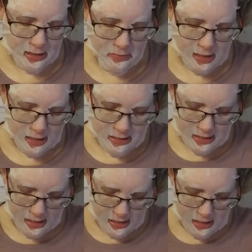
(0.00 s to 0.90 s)
And when I
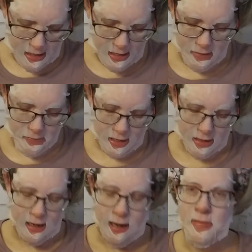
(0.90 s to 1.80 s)
say I
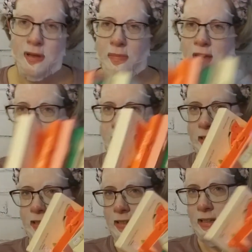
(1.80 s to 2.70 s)
picked up
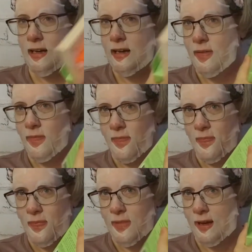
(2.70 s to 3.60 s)
masks,
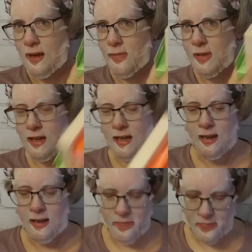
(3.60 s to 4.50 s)
I am not kidding.